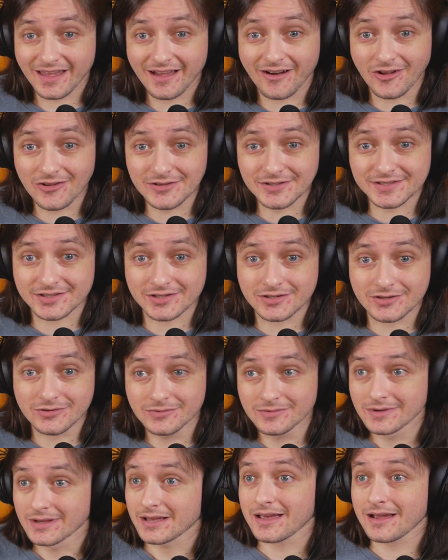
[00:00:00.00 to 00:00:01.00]

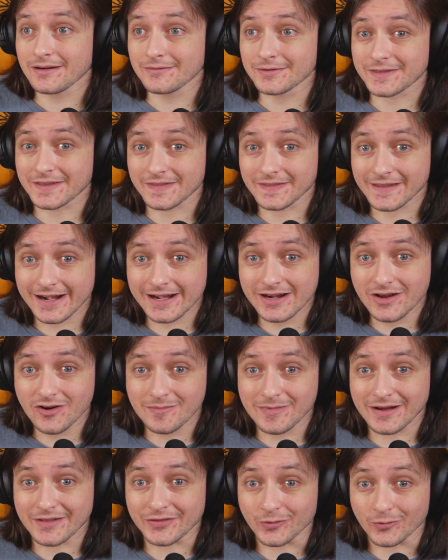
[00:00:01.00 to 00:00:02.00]
Also, everything that I know
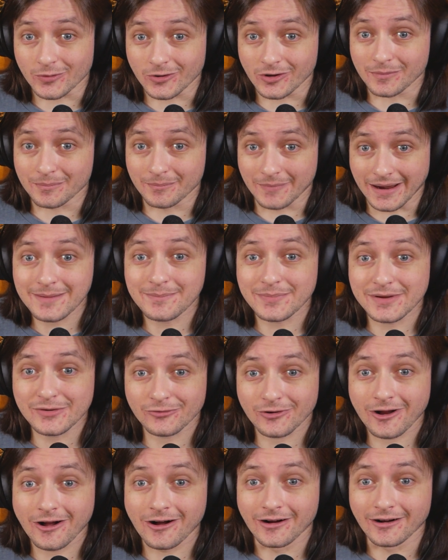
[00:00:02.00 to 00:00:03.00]
about the world might be
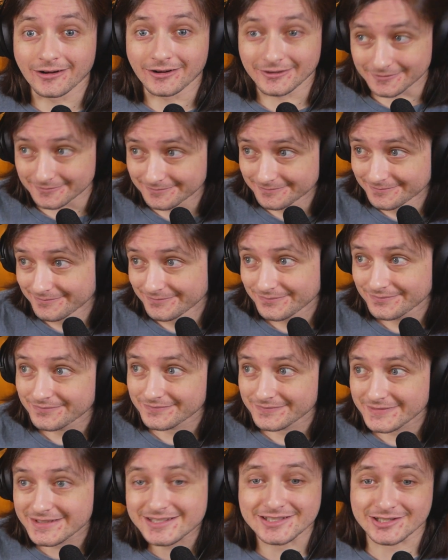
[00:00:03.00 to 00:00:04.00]
wrong.
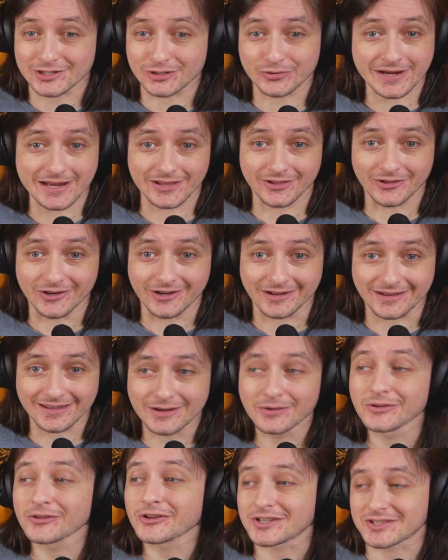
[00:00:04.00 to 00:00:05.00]
This is a great look.
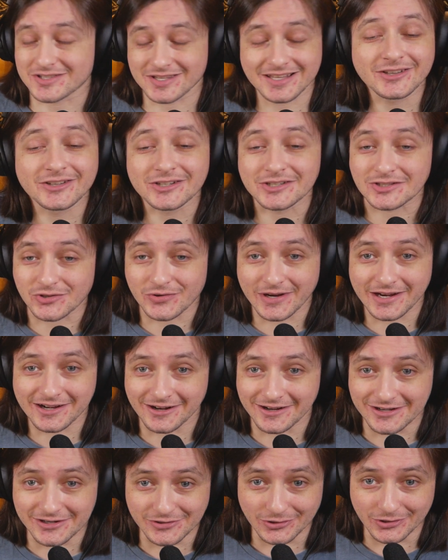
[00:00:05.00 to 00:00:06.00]
It looks great
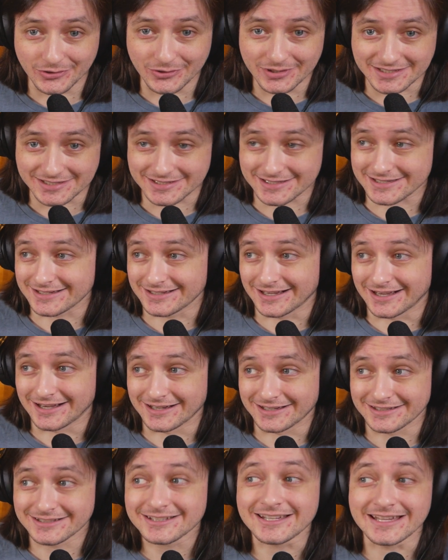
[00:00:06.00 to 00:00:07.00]
on you, Lewis.
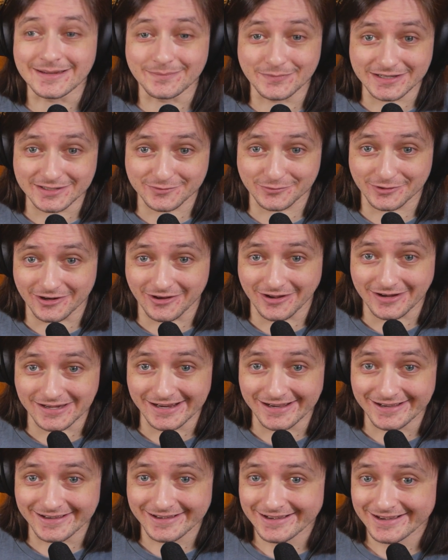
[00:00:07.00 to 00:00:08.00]
Keep this one on
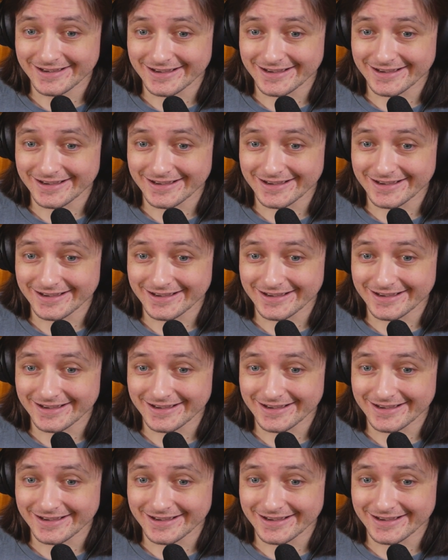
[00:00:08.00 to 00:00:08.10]
ya.